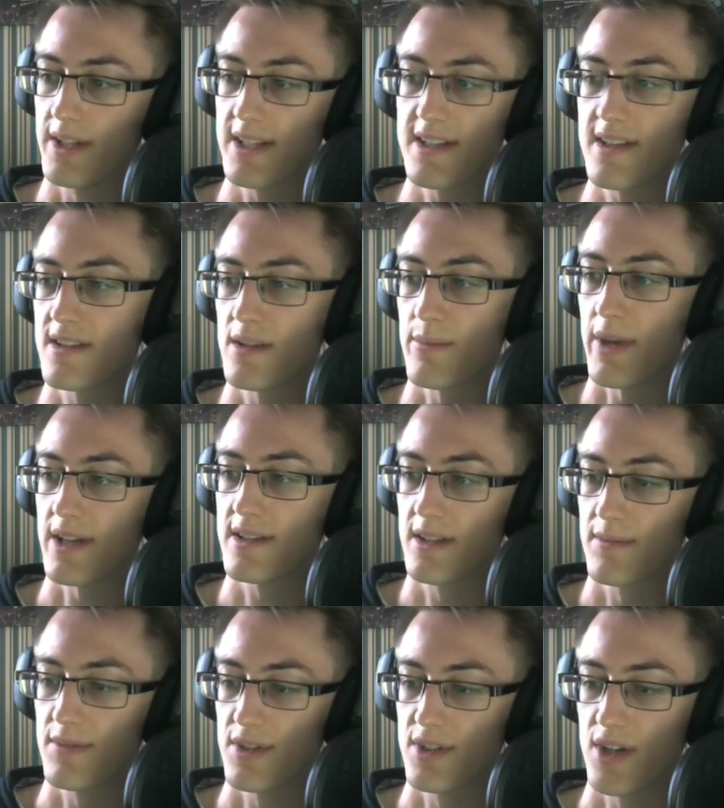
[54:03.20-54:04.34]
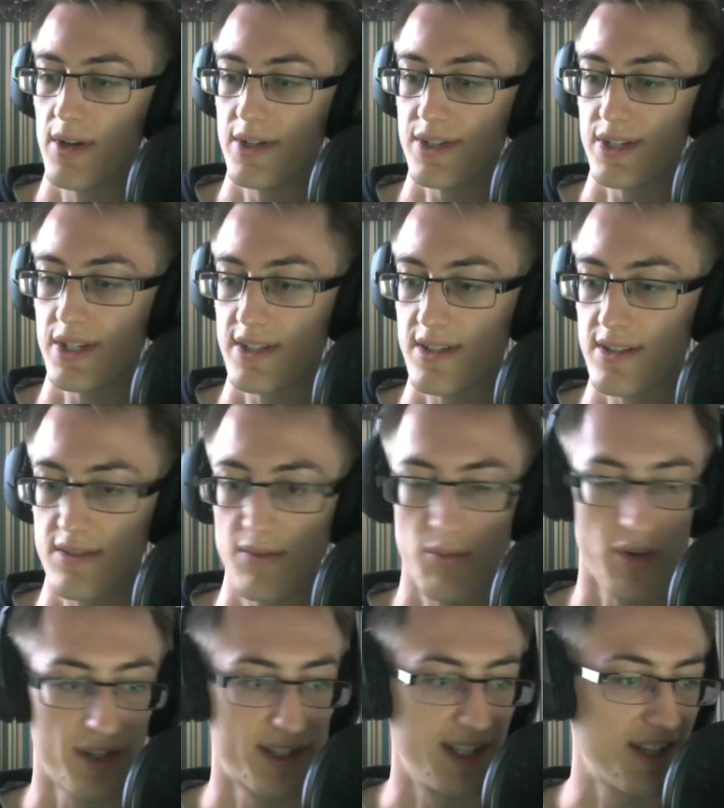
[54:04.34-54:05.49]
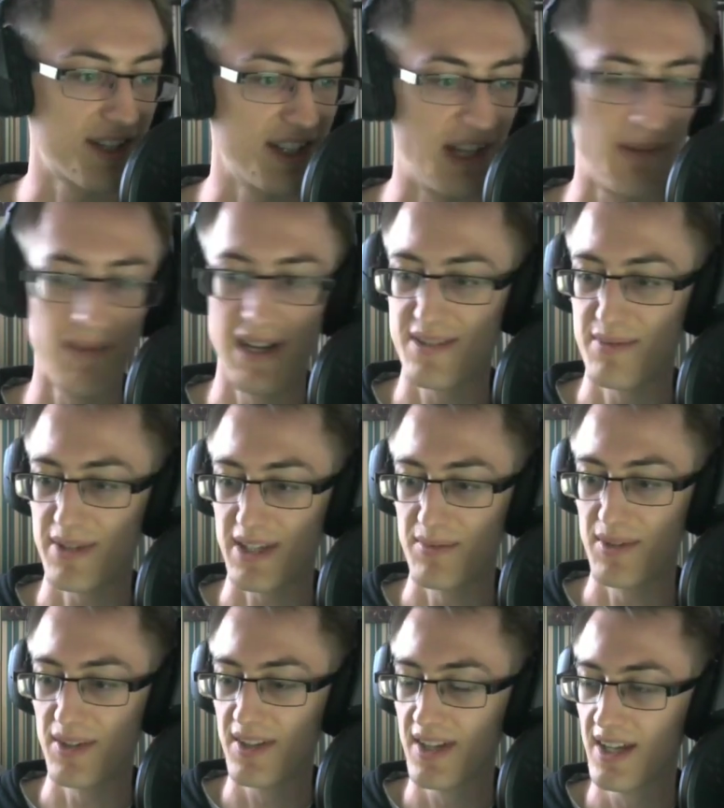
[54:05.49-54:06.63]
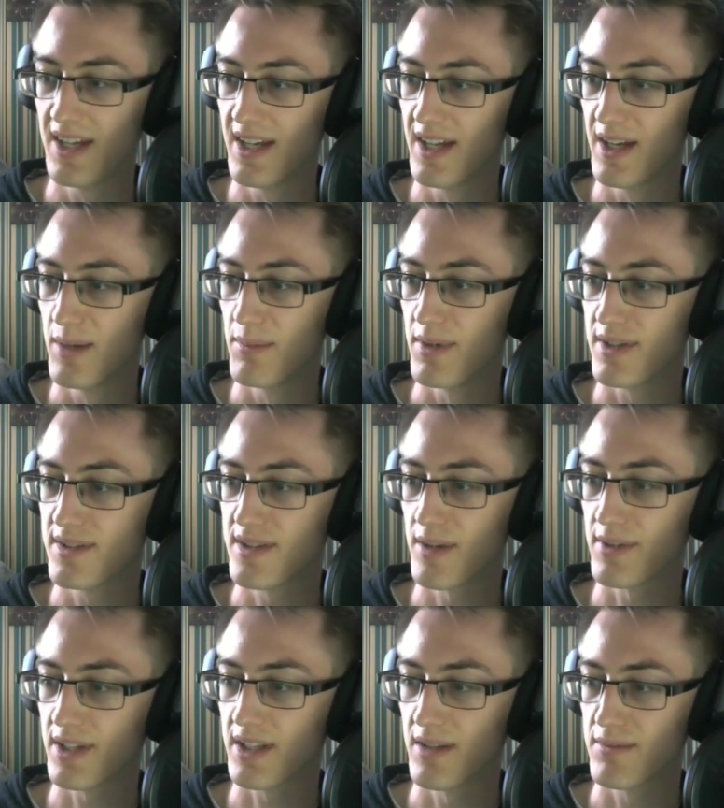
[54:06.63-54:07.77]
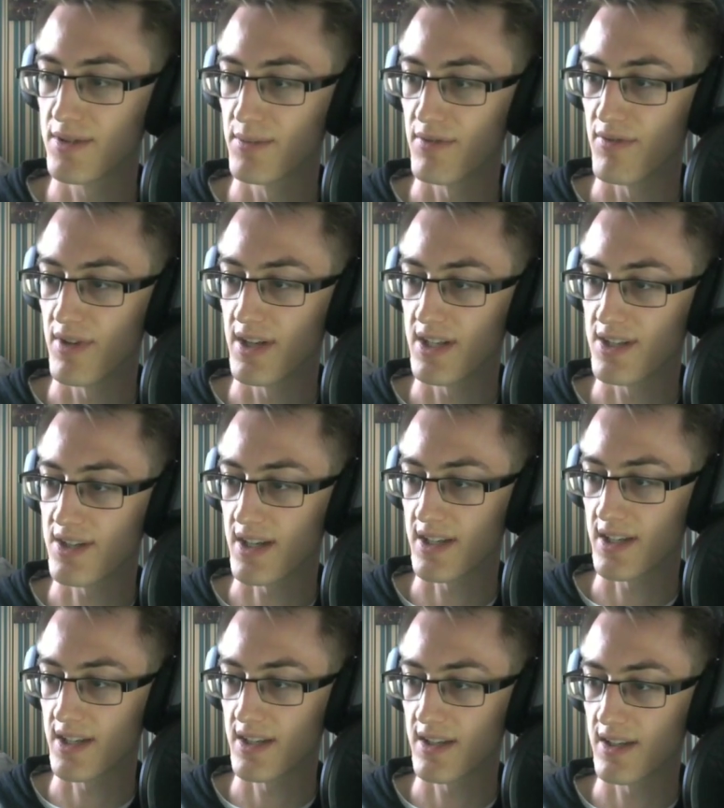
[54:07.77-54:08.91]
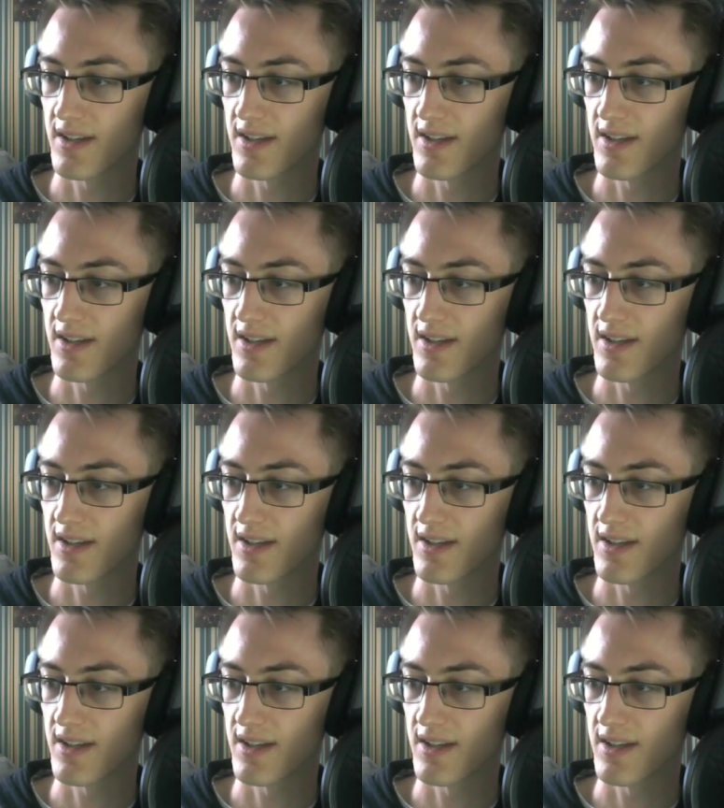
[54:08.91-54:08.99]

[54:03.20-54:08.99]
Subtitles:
This isn't the best clip to show actually, because it wasn't actually that bad to begin with. But some of the clips will be really shaky,